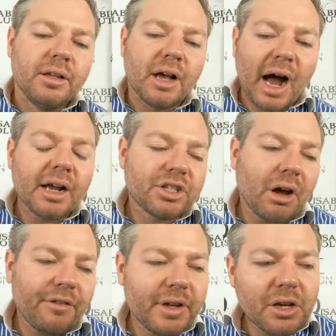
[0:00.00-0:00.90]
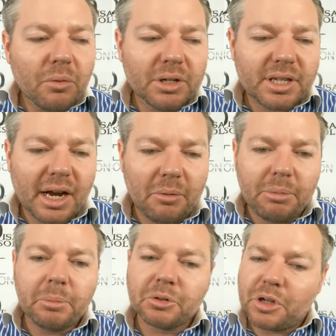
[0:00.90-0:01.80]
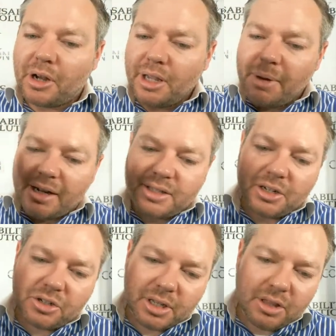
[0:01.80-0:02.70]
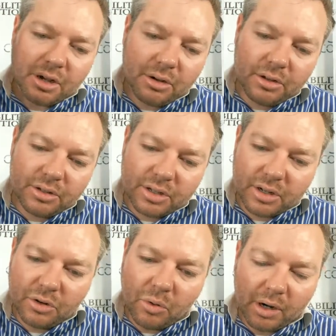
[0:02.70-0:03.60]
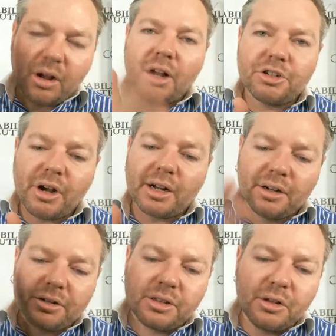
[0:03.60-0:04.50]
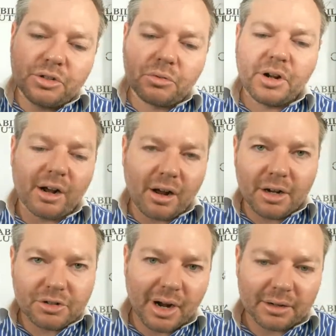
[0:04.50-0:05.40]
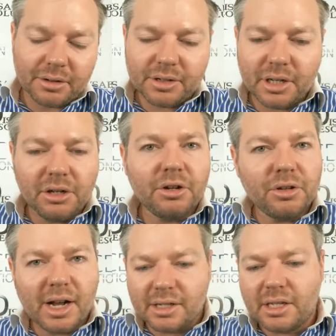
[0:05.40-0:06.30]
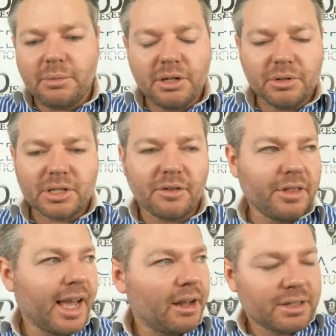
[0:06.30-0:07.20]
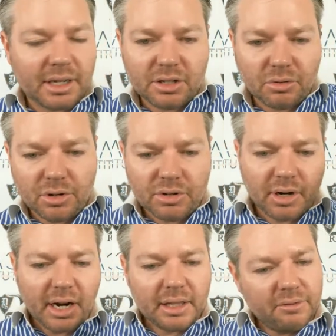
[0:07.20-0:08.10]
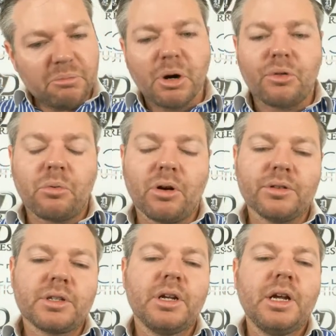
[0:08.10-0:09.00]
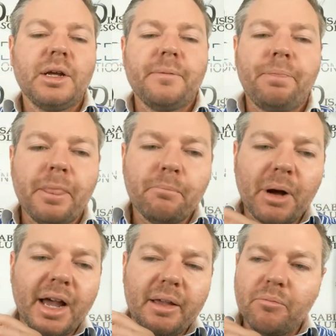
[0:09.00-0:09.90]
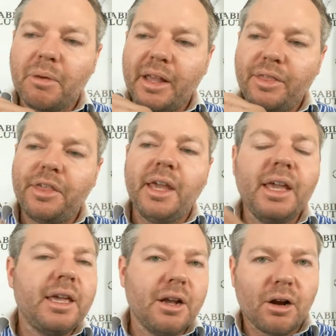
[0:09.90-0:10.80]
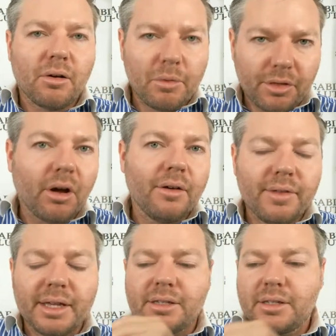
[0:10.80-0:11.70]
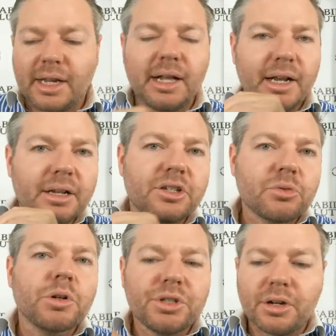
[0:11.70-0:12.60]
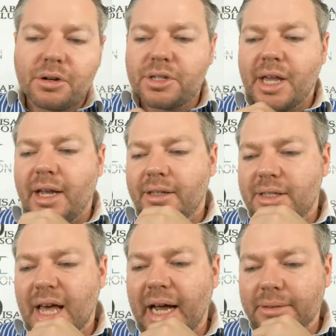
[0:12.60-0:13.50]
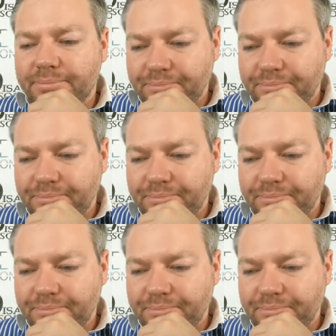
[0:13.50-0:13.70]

I saw a video one time where people are talking about essentially those who are contractors and those who are not contractors. And, you know, you guys see me doing stuff on the house next door. So I kind of live in both worlds. My thing here with all this that I just want you to understand is that